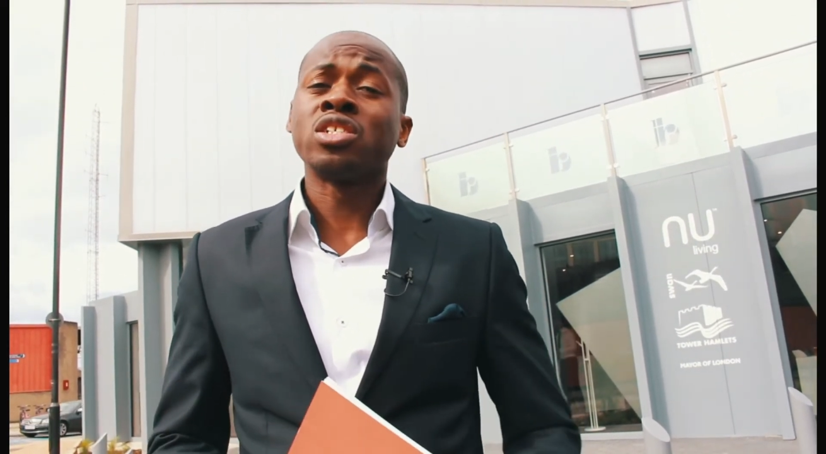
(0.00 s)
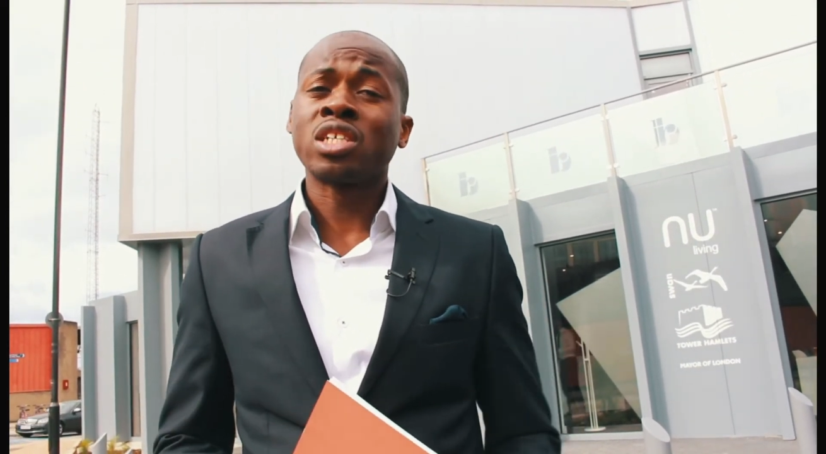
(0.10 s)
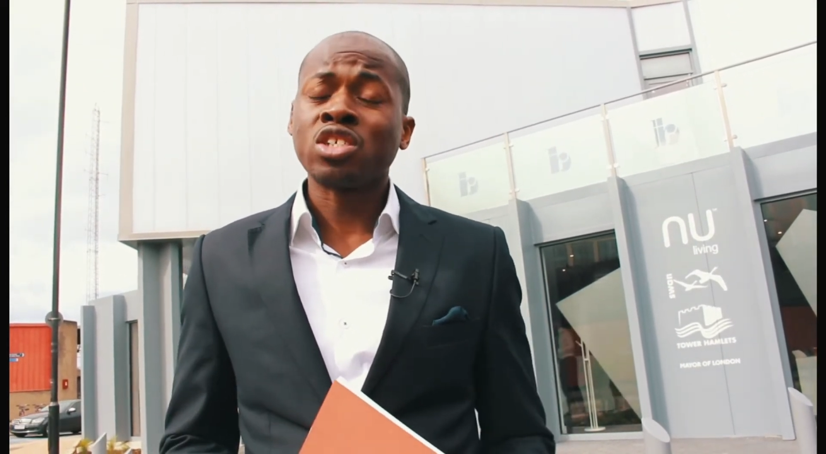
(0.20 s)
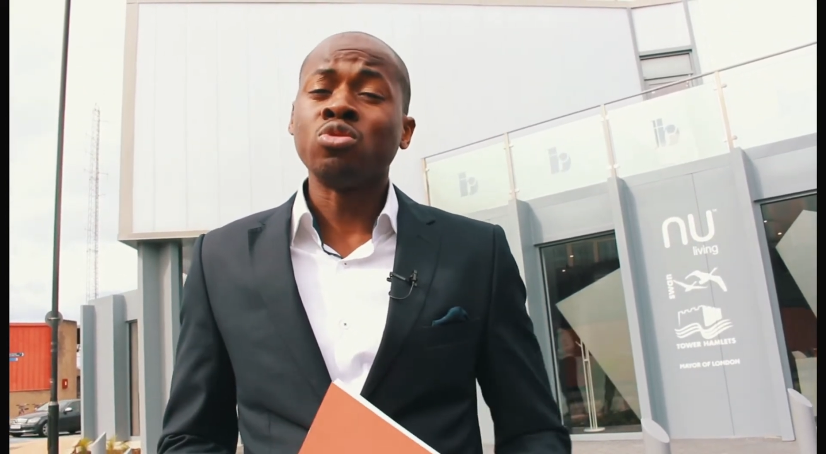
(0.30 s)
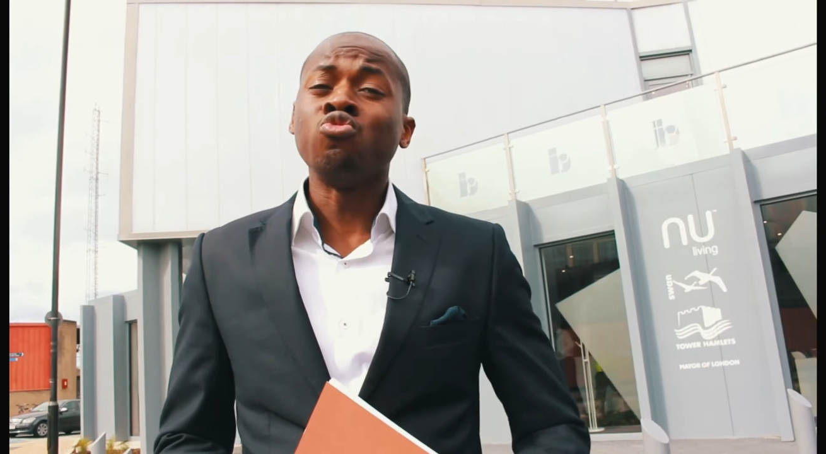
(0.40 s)
that
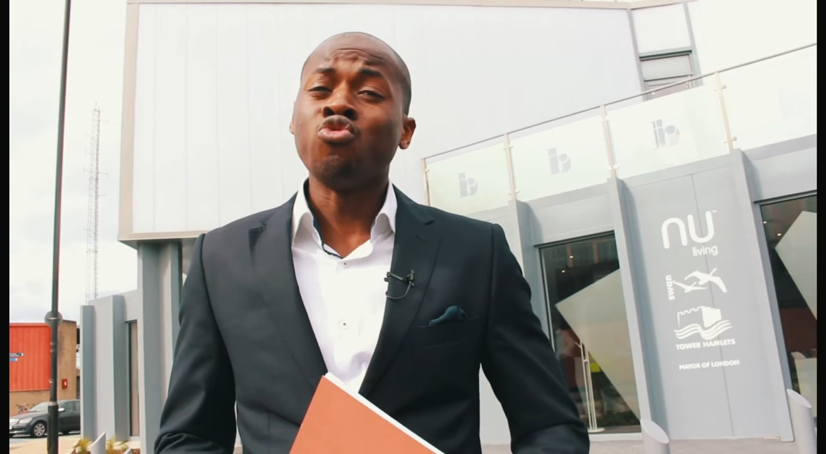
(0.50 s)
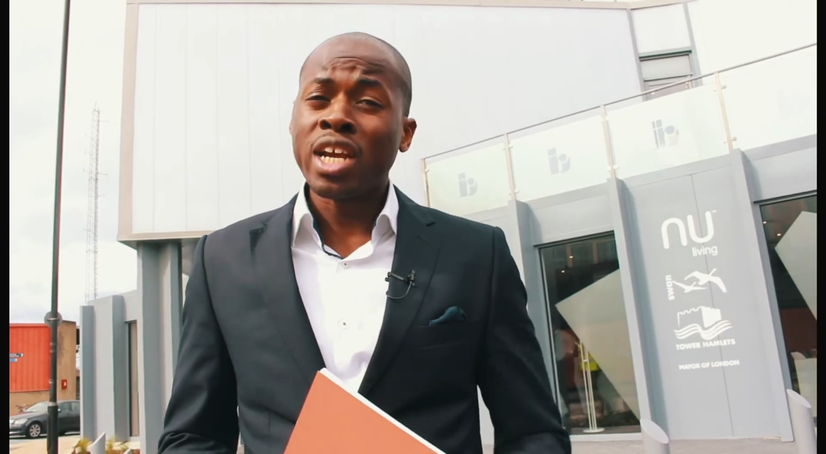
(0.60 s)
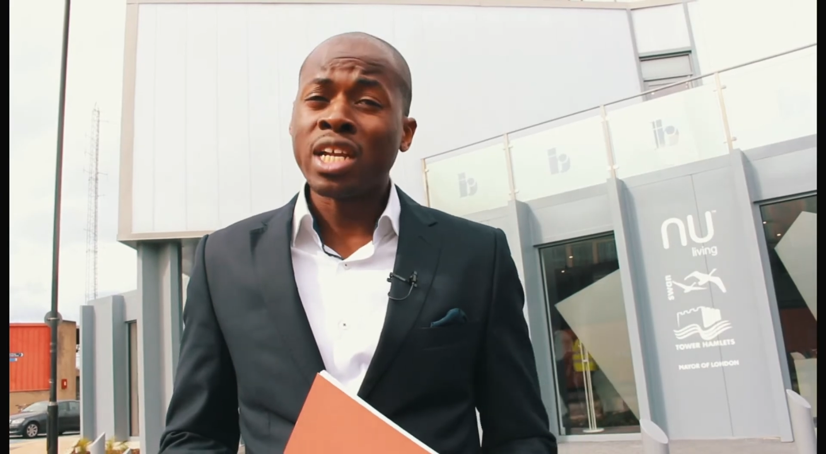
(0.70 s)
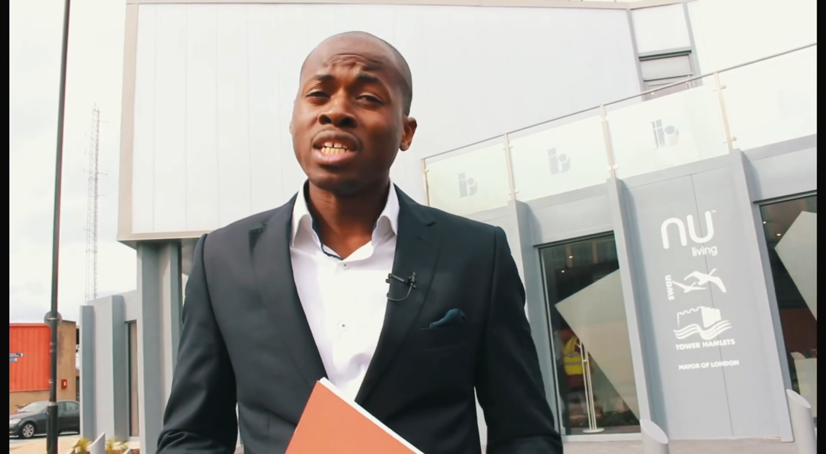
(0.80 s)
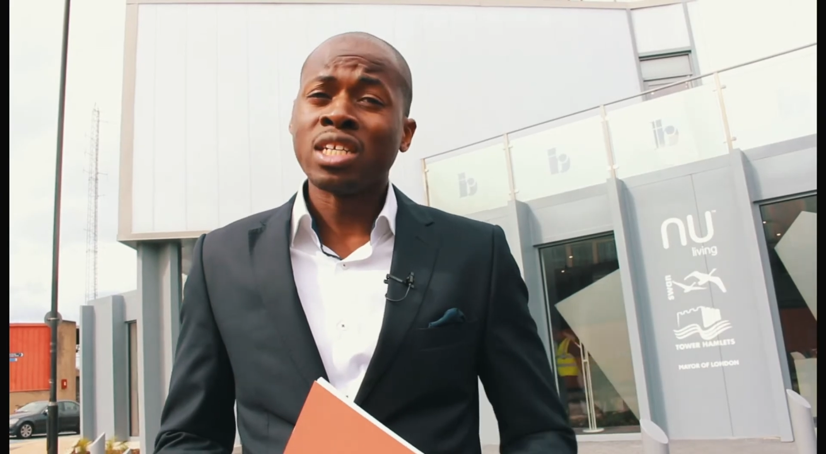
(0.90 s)
you really
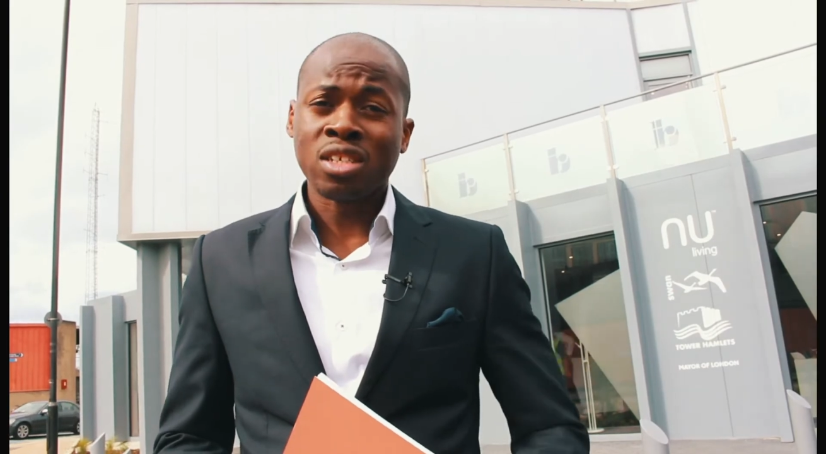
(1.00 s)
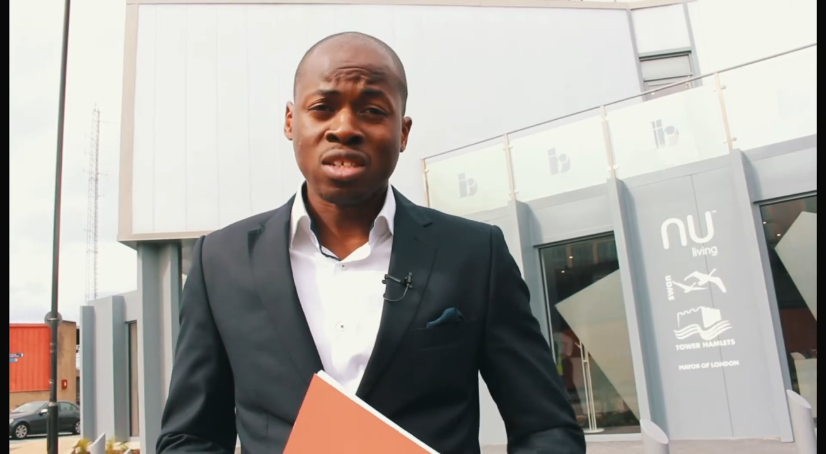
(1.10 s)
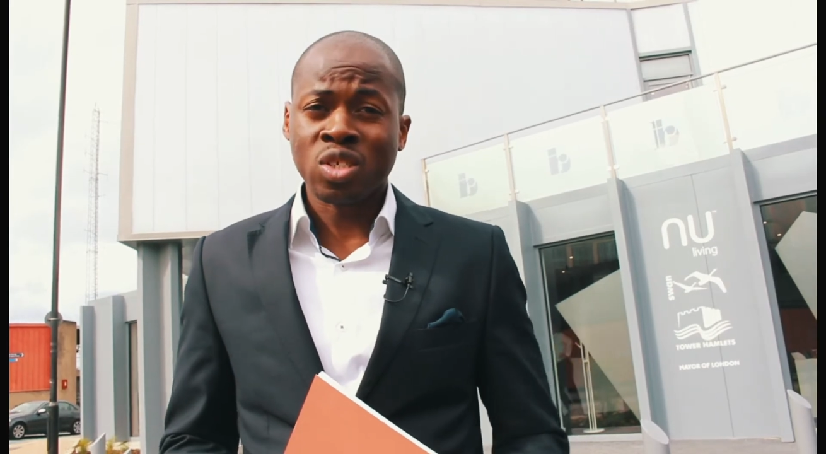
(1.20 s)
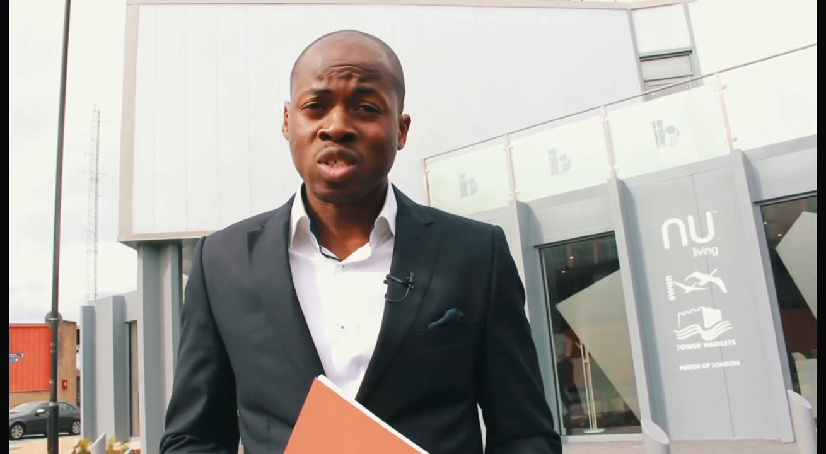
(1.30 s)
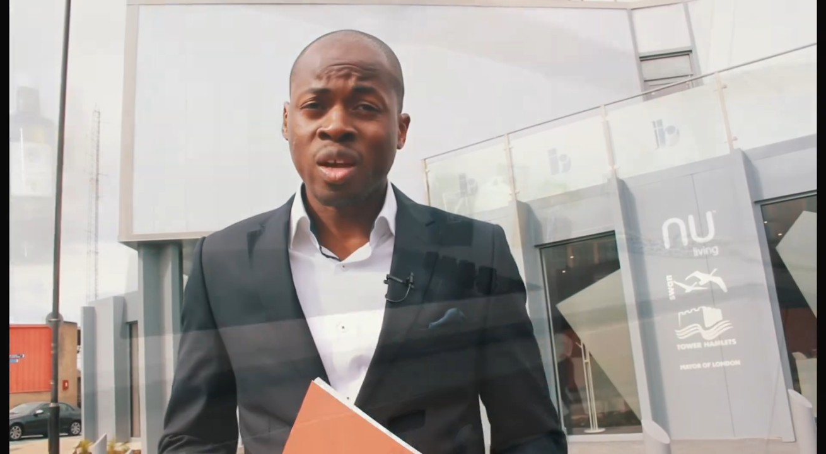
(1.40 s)
need to
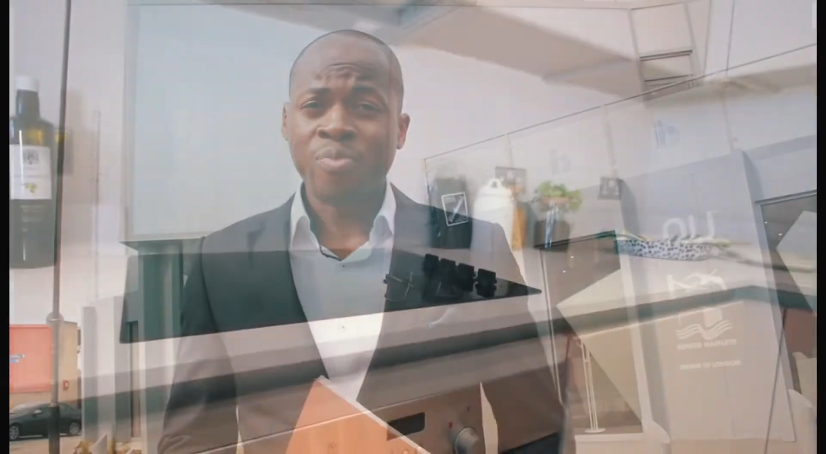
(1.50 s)
consider.